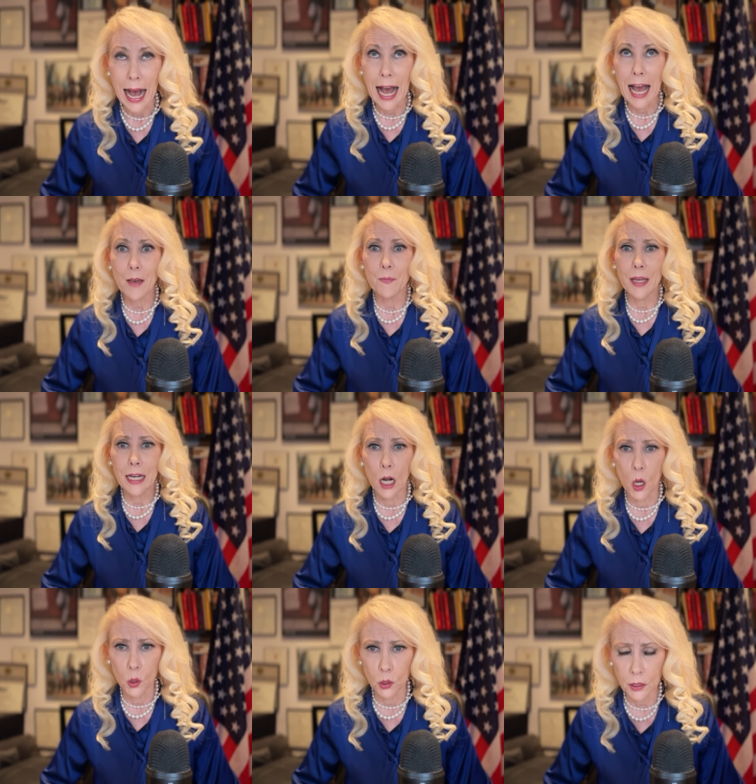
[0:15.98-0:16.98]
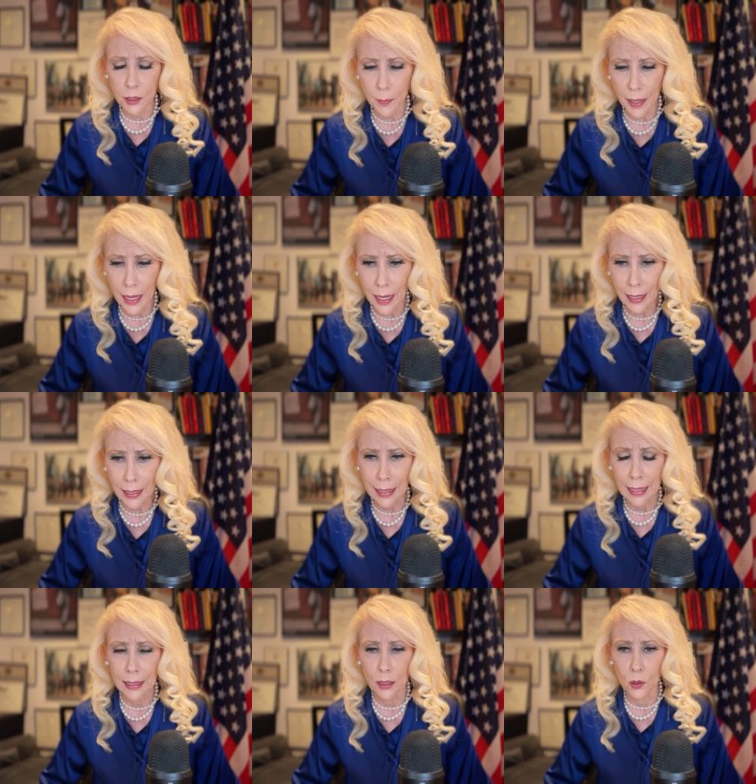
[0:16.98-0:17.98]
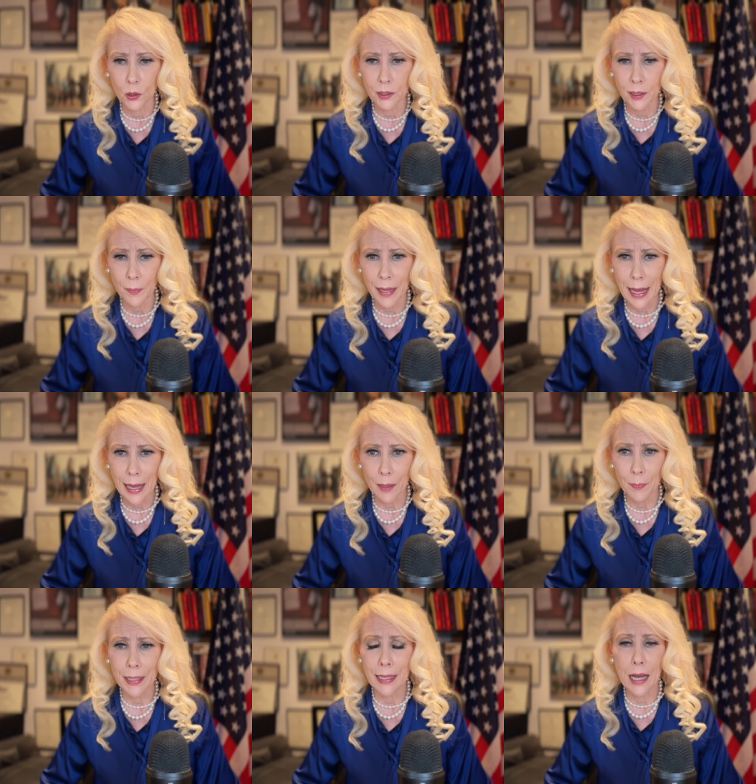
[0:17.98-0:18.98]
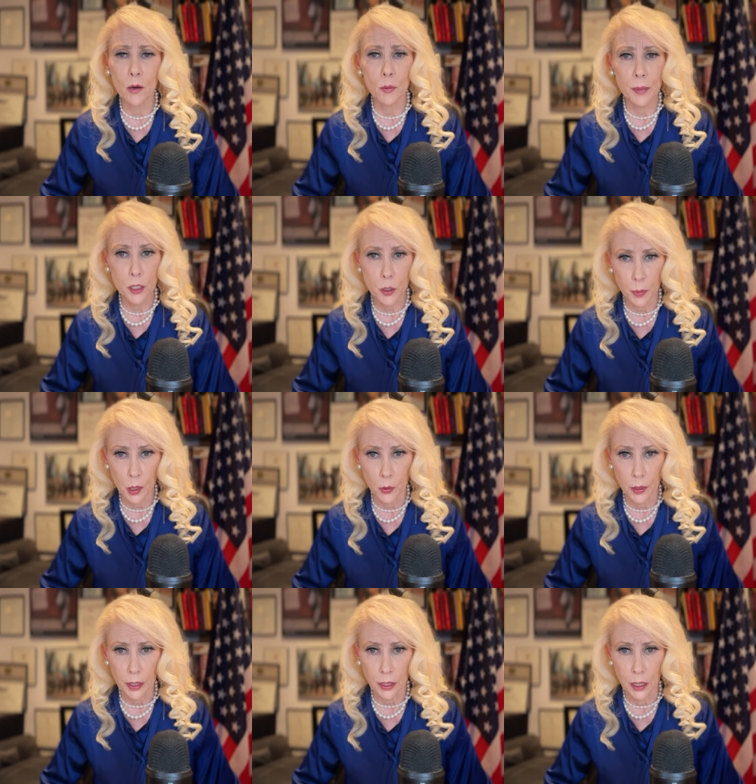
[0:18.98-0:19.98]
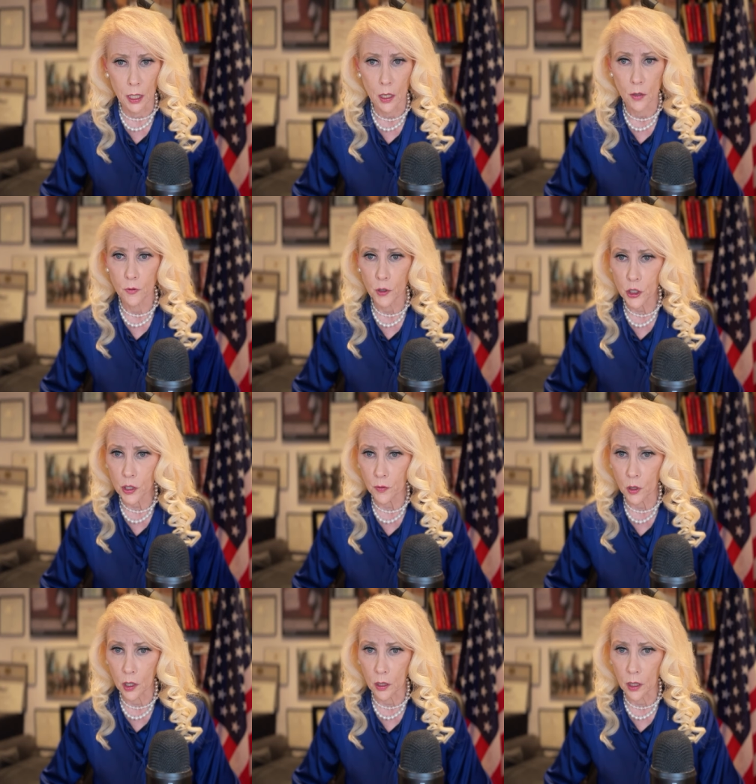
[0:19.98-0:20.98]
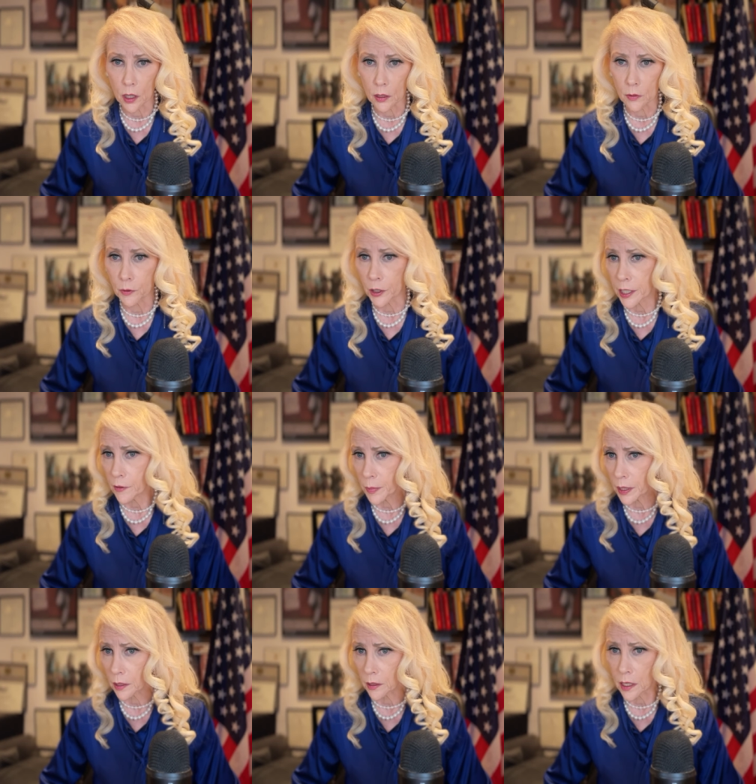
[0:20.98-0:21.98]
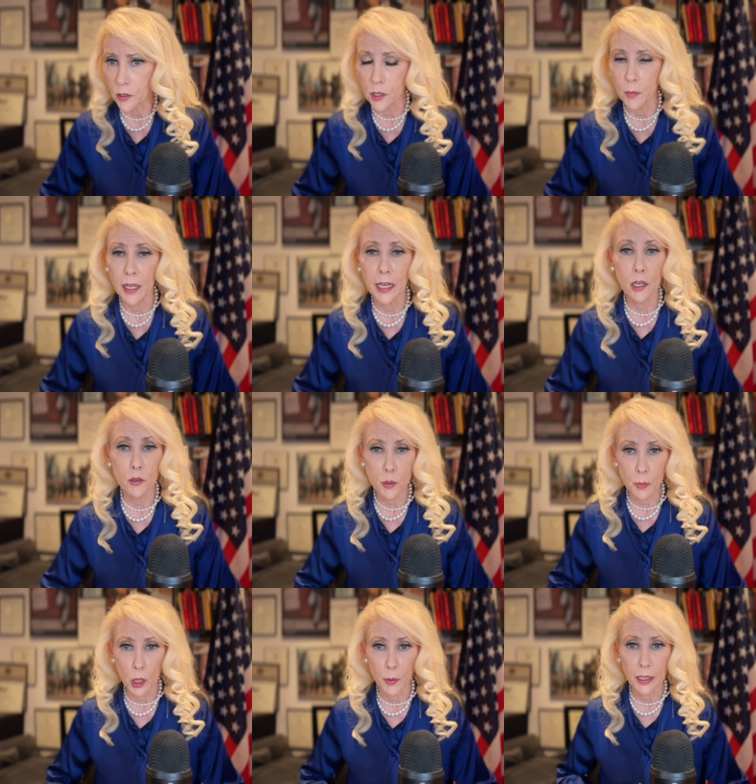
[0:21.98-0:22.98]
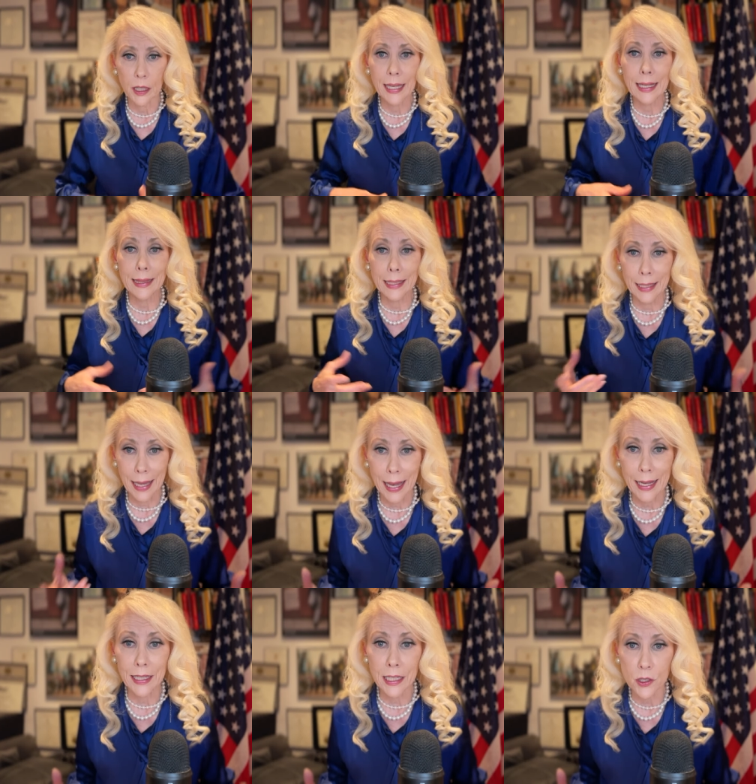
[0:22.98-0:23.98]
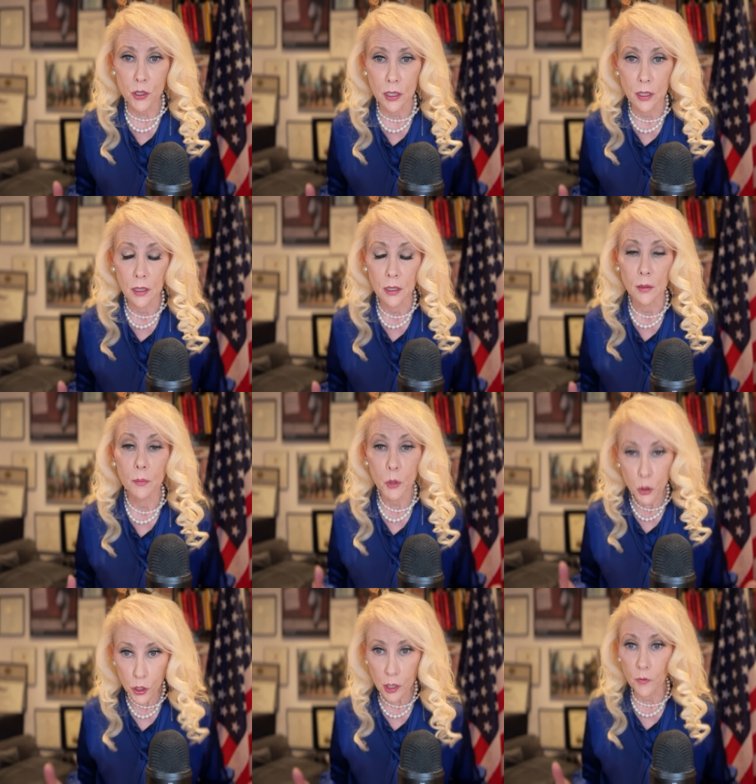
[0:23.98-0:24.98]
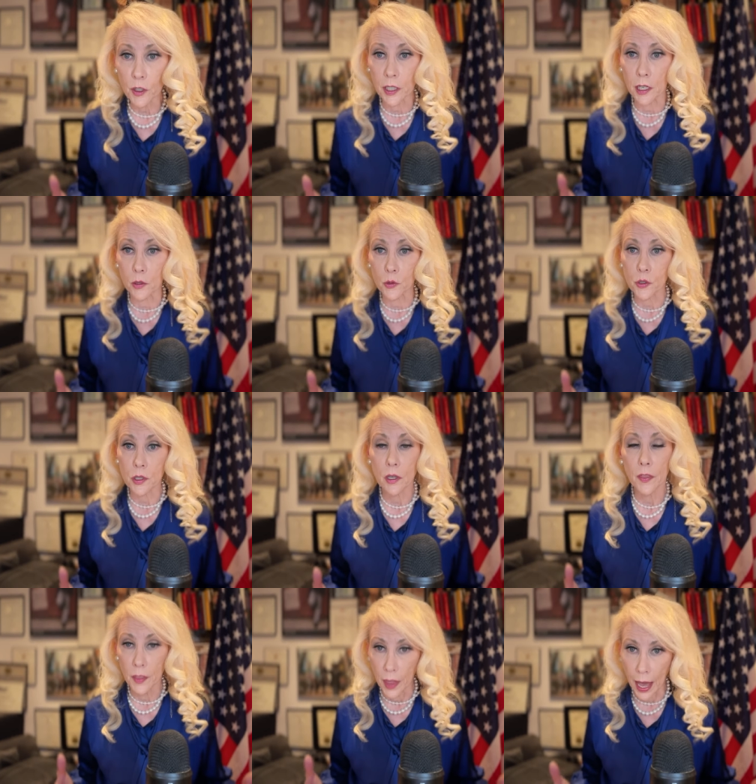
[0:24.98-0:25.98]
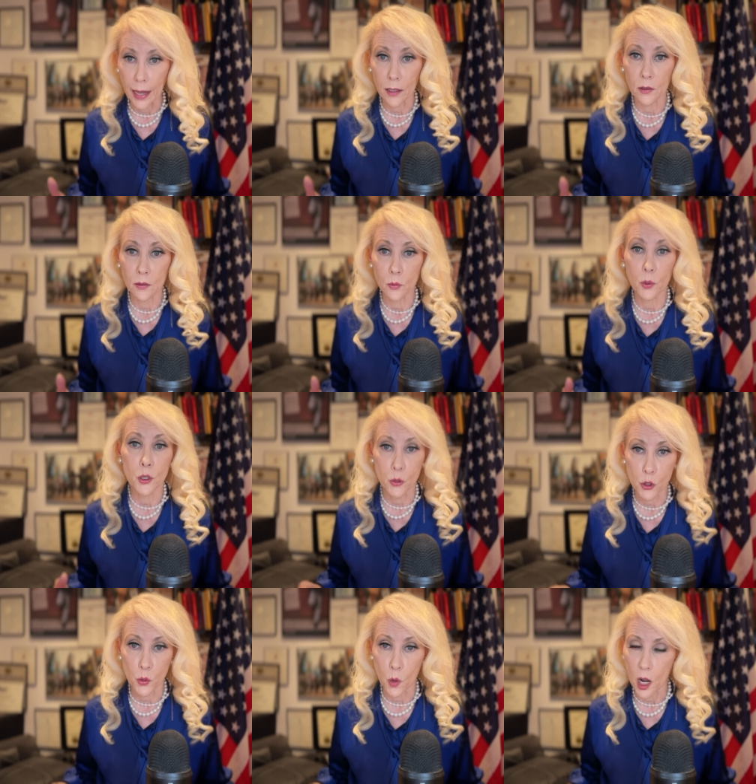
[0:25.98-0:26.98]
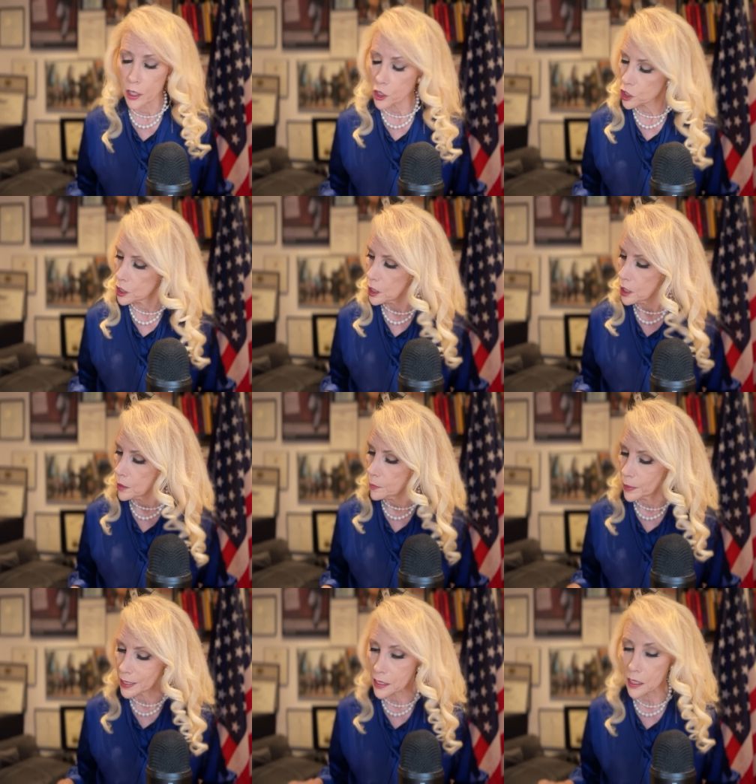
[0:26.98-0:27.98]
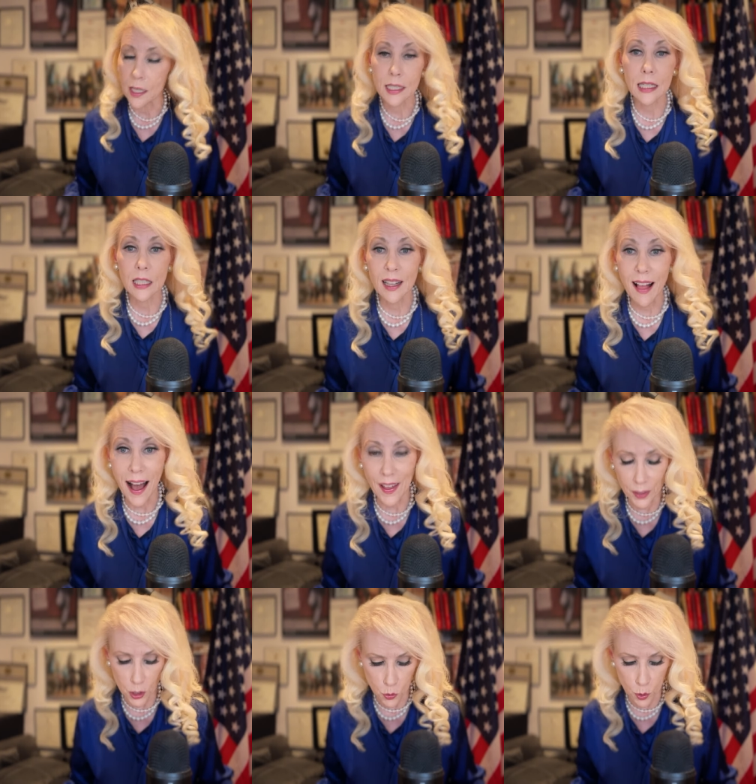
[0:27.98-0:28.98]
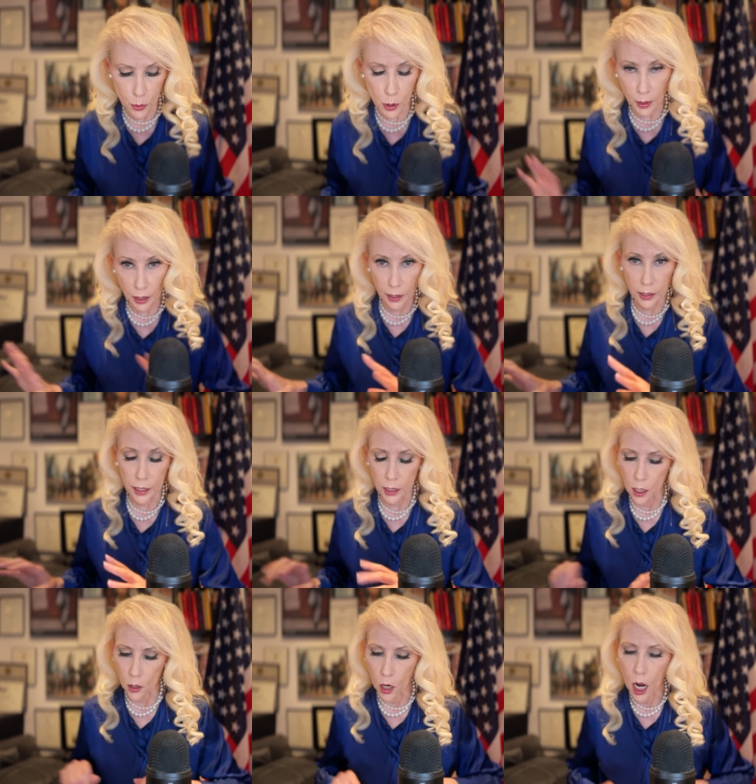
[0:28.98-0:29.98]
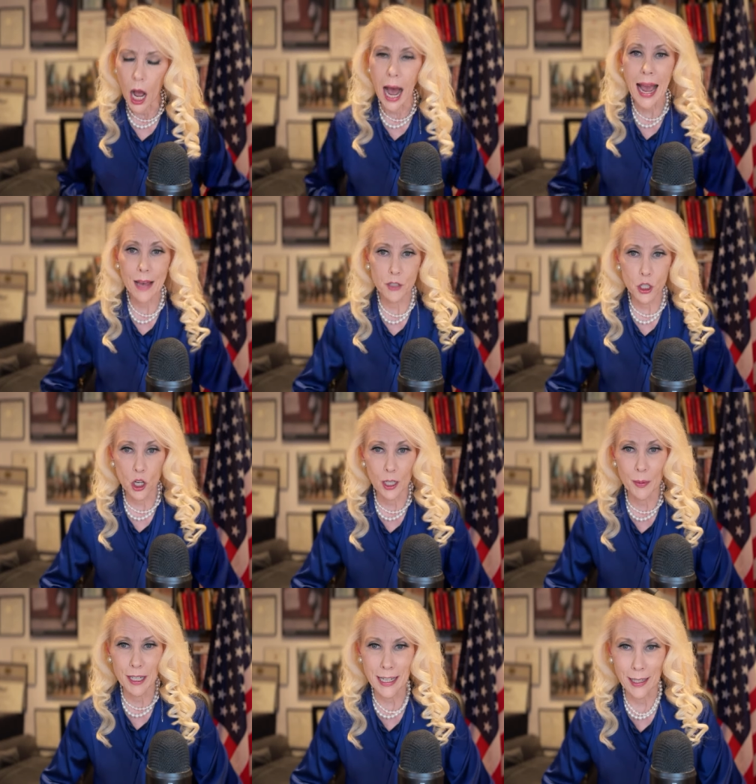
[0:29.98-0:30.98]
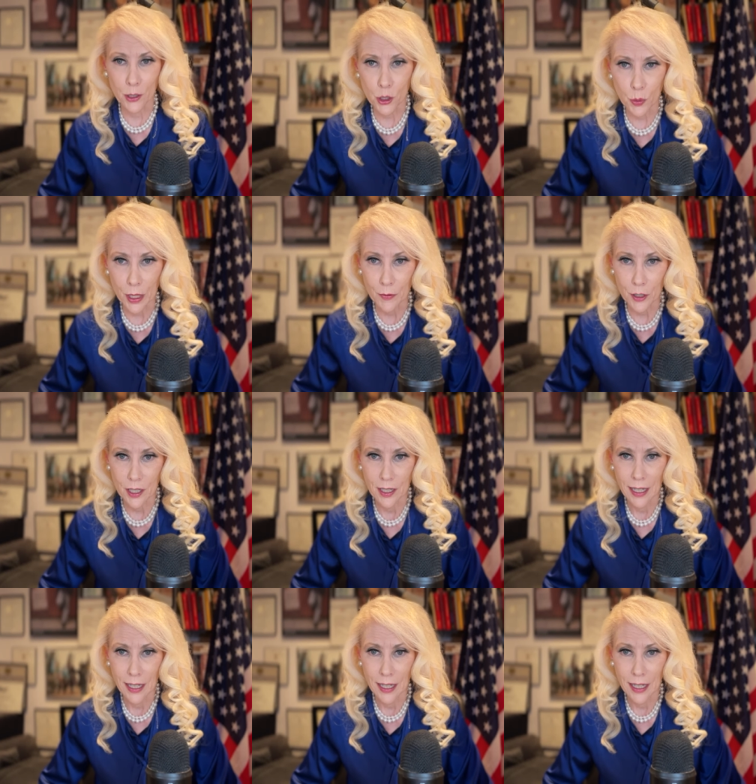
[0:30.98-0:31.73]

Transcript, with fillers: I've been holding back and holding back, but now I'm exploding. First of all, uh, forgive me. I see my hair is blowing like the 80s music videos that we used to watch but uh, it's a little hot in this room, so I'm going to let that go. I have to talk about Taylor Swift.